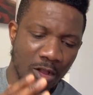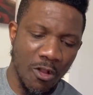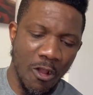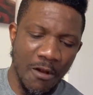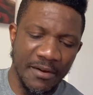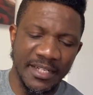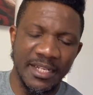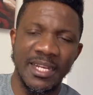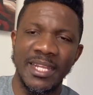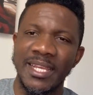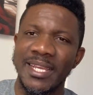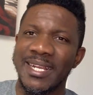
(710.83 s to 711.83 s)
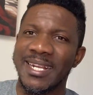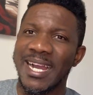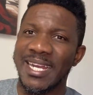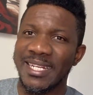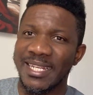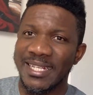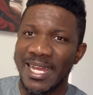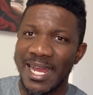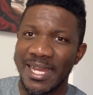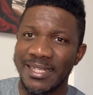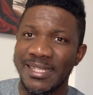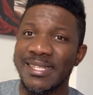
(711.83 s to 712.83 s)
Currently,
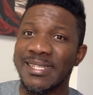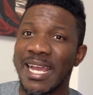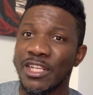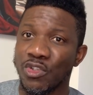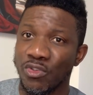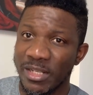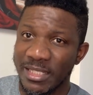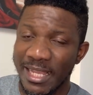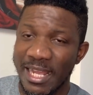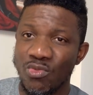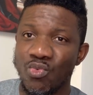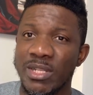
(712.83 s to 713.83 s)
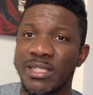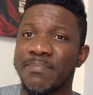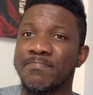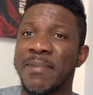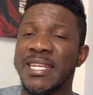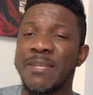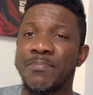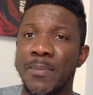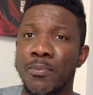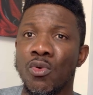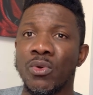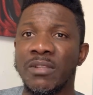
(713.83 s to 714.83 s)
Canada is saturated with many
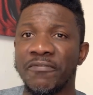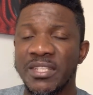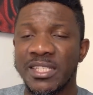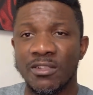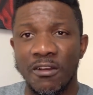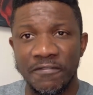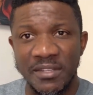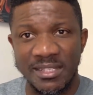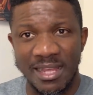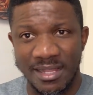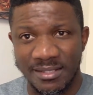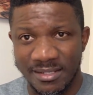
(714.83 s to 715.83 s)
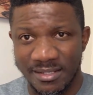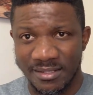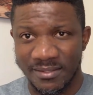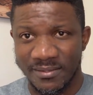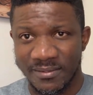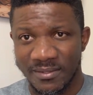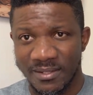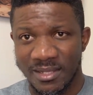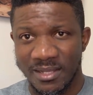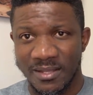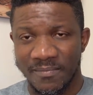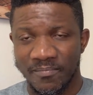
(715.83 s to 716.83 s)
people with visitor visas.
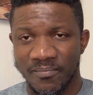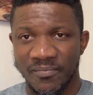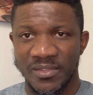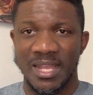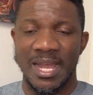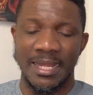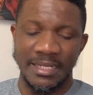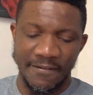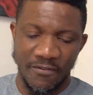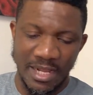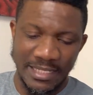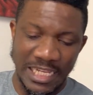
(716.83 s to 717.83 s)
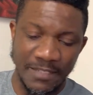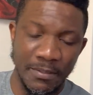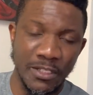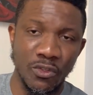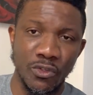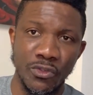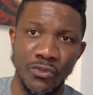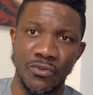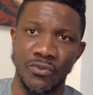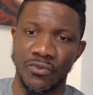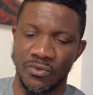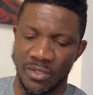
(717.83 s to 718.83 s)
And even as I speak to
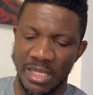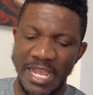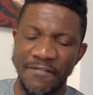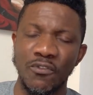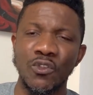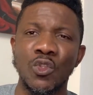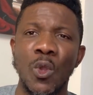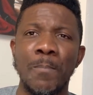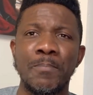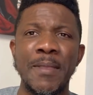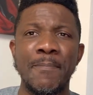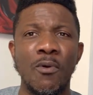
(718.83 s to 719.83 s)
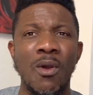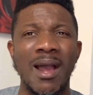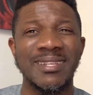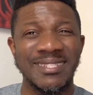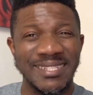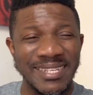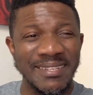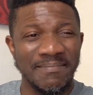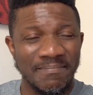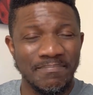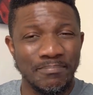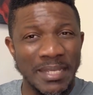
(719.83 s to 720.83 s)
you, even though people still
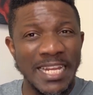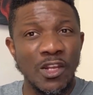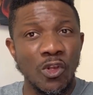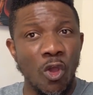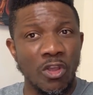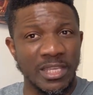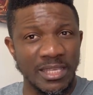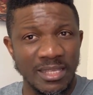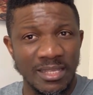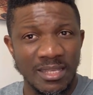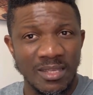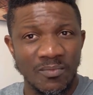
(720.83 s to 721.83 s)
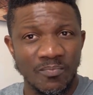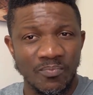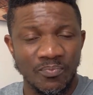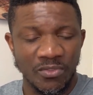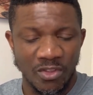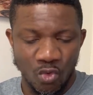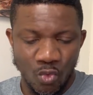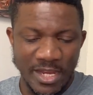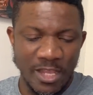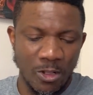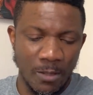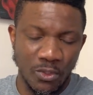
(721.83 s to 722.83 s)
being lucky when
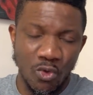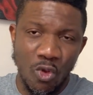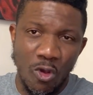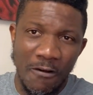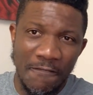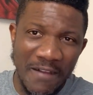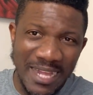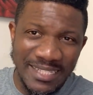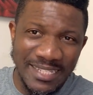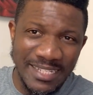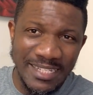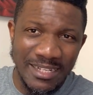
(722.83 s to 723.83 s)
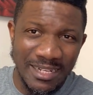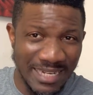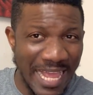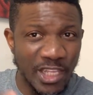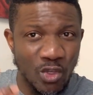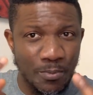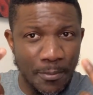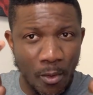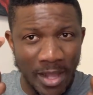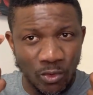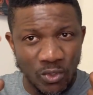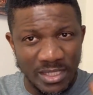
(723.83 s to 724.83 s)
it comes to converting, like you people
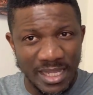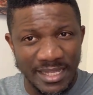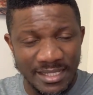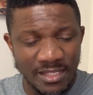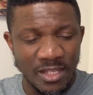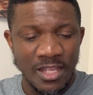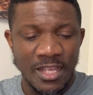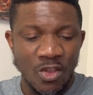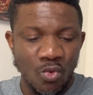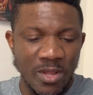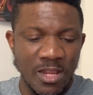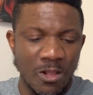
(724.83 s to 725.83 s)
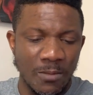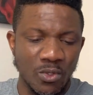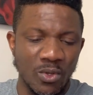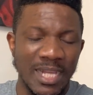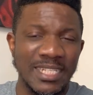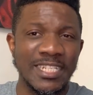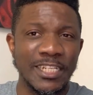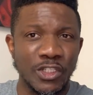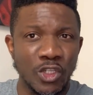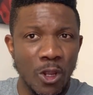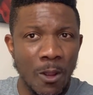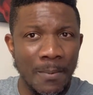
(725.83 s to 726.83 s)
want to say it, when it comes to getting a
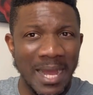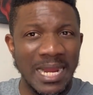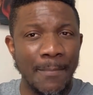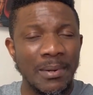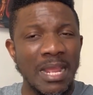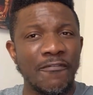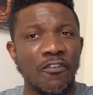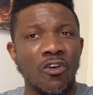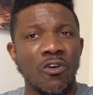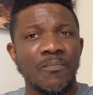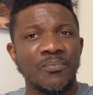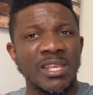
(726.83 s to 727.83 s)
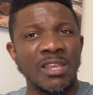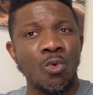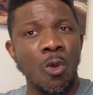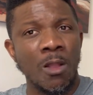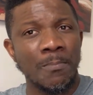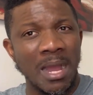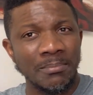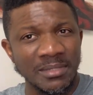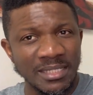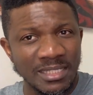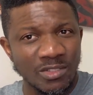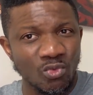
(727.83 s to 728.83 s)
job and applying for a work
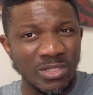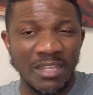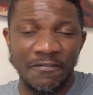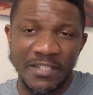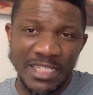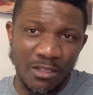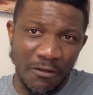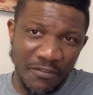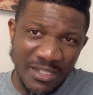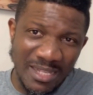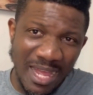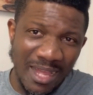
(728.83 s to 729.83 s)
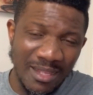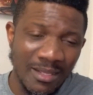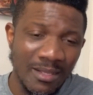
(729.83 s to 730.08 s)
permit with a visitor visa,